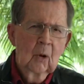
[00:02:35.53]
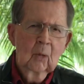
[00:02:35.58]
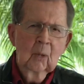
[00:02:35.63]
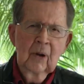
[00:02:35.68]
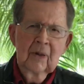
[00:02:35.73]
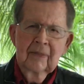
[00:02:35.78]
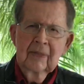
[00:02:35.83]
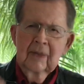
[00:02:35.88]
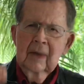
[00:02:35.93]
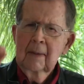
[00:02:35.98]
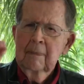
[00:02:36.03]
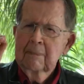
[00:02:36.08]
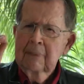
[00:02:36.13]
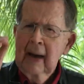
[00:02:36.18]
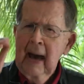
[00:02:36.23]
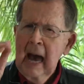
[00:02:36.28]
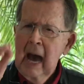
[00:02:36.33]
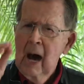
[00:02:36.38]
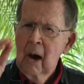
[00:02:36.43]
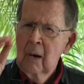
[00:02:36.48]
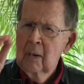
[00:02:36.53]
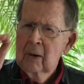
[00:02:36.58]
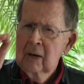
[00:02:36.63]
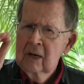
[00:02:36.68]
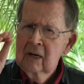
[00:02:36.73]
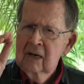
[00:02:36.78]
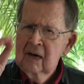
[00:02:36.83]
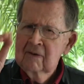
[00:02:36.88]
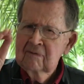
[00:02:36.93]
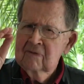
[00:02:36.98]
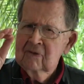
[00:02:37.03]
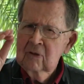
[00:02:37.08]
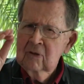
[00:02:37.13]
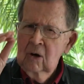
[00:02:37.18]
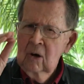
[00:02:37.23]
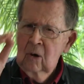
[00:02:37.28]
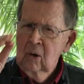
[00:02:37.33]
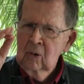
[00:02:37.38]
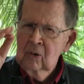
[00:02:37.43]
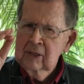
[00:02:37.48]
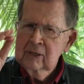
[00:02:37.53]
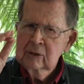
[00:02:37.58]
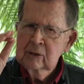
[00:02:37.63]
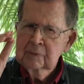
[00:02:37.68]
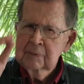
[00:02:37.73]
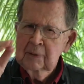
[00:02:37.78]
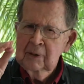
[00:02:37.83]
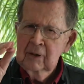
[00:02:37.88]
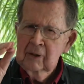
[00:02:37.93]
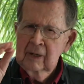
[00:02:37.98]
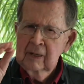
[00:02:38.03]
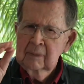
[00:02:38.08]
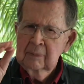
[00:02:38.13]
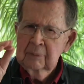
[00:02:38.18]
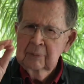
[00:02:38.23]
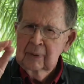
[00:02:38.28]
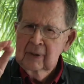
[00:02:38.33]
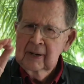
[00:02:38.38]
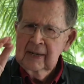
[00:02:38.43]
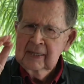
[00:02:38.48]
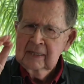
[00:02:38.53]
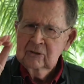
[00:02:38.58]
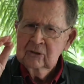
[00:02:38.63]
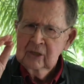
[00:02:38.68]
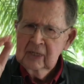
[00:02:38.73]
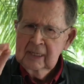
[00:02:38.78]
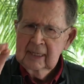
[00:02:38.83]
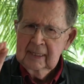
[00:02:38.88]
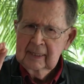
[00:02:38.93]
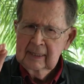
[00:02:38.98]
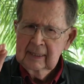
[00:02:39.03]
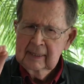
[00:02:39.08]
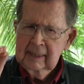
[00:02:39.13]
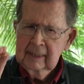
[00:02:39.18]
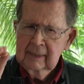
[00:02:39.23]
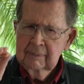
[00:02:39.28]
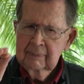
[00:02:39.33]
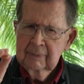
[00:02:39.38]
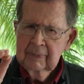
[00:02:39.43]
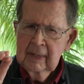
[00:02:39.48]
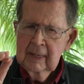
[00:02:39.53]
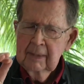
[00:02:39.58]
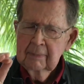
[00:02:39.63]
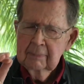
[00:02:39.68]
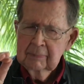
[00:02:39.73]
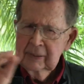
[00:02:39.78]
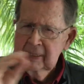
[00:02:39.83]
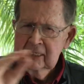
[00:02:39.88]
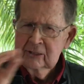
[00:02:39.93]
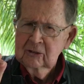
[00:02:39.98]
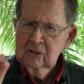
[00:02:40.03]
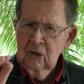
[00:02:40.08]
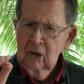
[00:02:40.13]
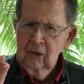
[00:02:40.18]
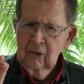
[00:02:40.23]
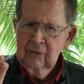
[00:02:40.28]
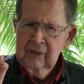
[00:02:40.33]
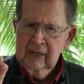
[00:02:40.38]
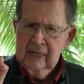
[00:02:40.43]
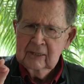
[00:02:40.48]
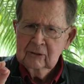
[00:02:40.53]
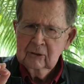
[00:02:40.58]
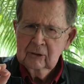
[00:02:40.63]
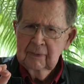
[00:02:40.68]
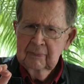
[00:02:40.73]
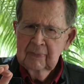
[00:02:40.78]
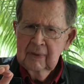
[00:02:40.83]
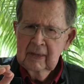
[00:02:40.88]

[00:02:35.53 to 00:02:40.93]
when the power of the Holy Spirit brings healing. Please know this.